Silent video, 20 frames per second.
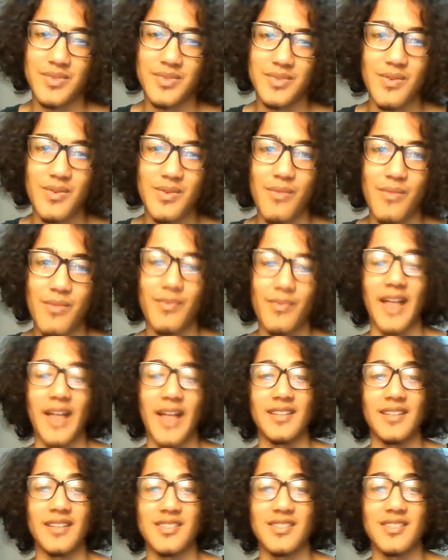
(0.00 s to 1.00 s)
like
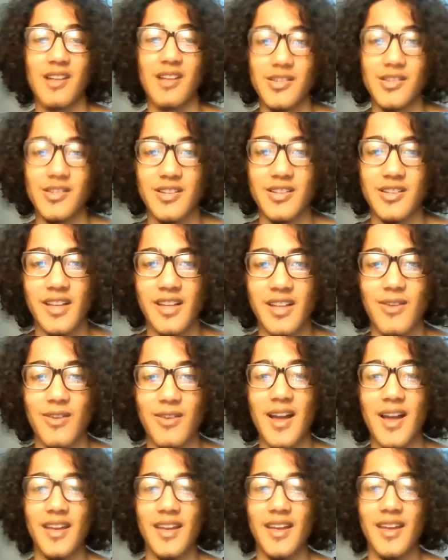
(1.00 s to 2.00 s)
nostalgically
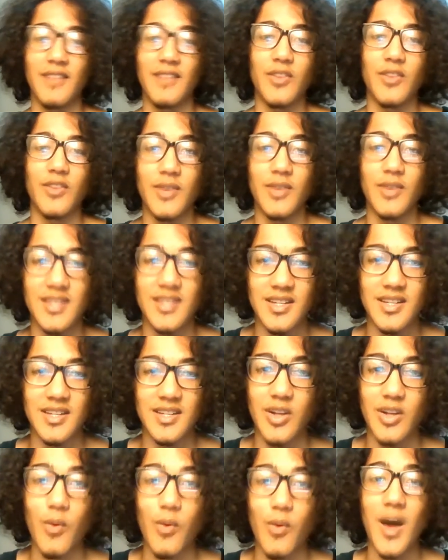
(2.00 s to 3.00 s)
cried, even though he didn't know
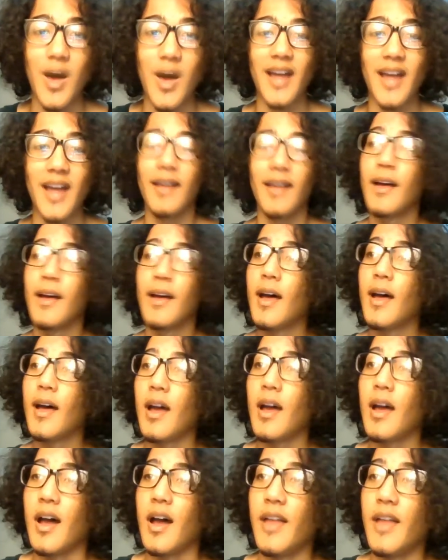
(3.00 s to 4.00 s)
why.
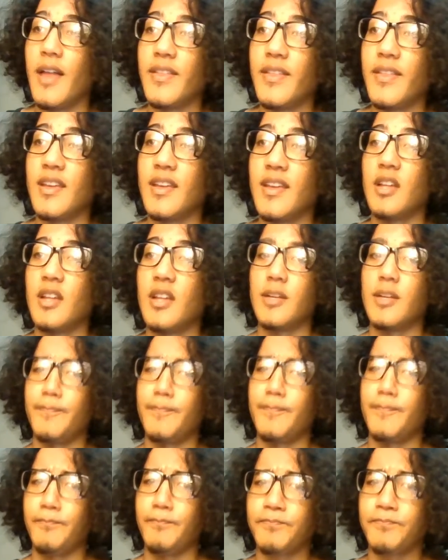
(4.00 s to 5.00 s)
And then
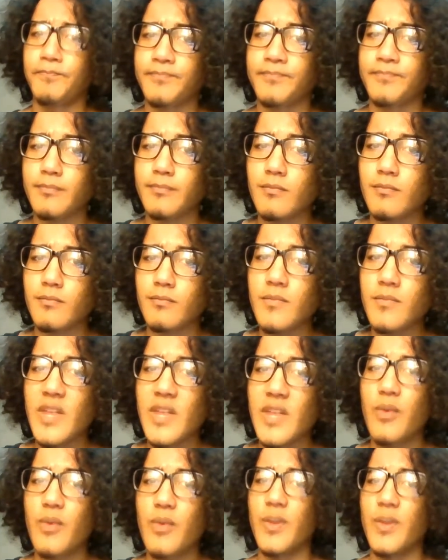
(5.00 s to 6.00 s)

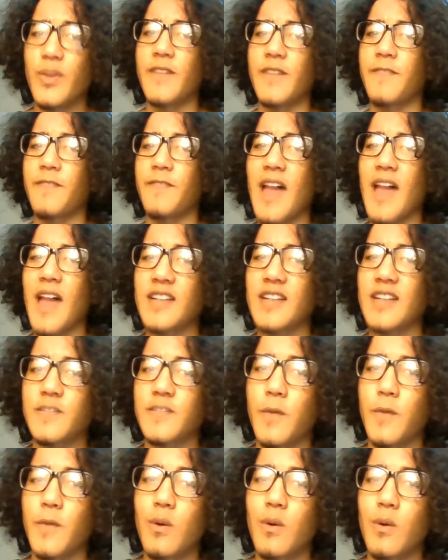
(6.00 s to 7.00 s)
we flash
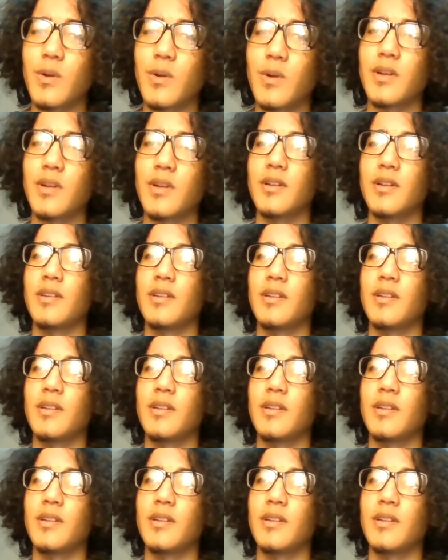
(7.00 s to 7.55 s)
forward